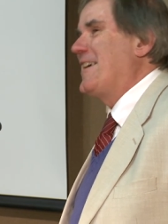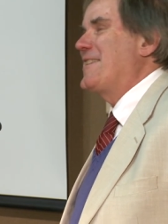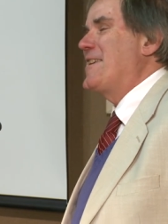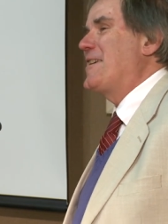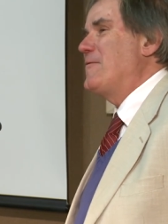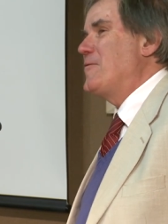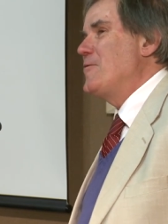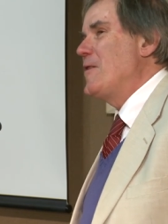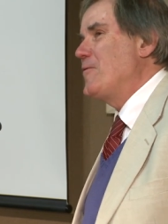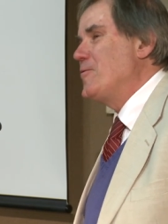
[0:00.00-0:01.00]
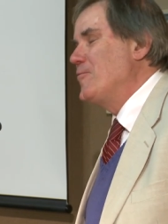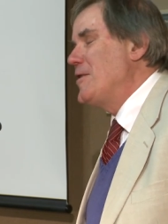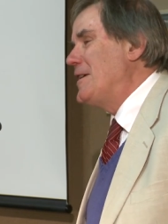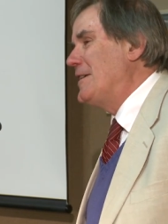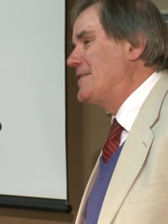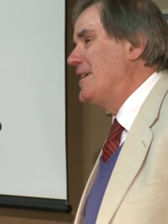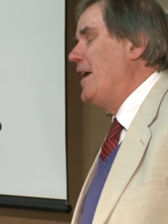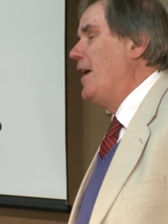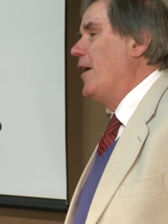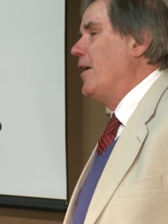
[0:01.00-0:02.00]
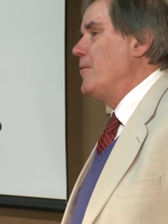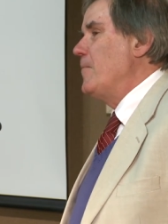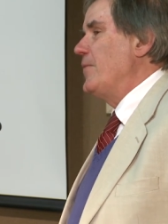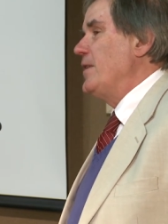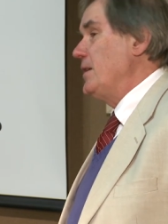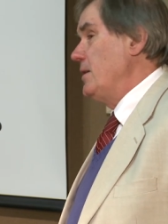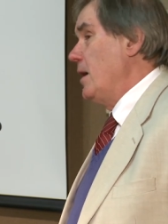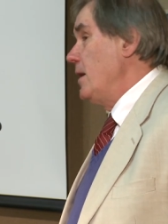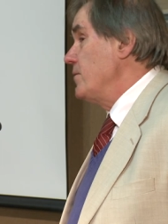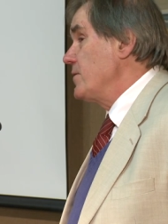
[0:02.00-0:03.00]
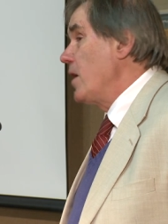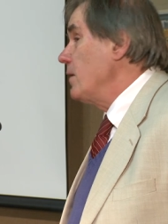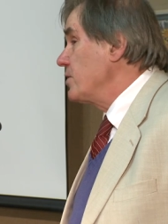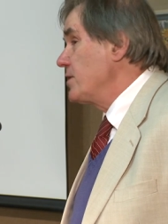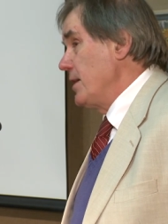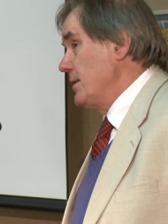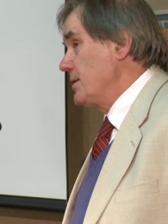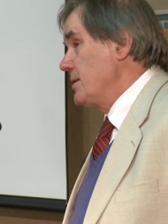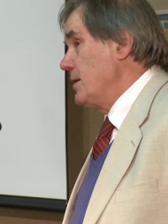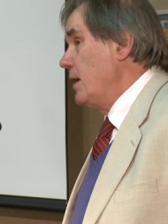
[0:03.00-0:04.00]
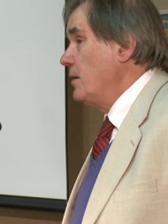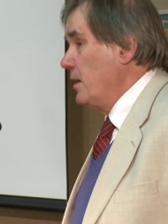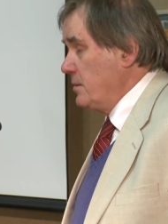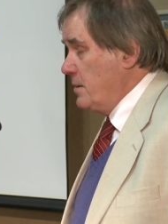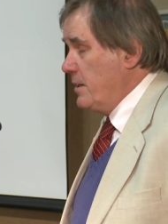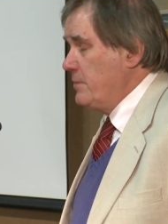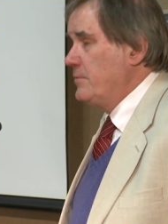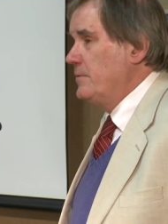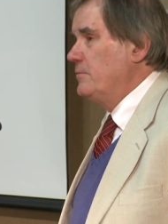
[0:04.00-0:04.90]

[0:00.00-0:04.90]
I think if you, if you read um, the lives of Irish saints, I, I, I,